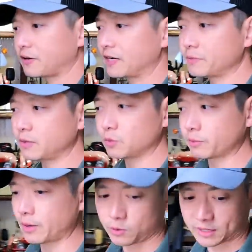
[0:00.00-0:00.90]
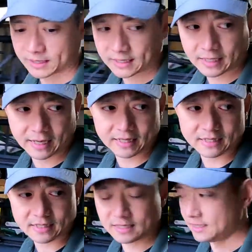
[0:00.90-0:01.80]
fire them up one by one and
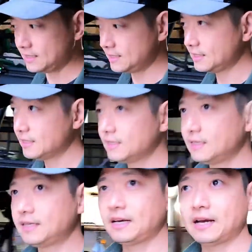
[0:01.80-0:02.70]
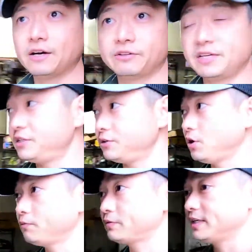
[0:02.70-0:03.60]
see how they do.
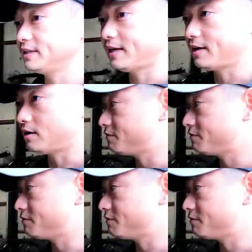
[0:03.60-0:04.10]
Hopefully they all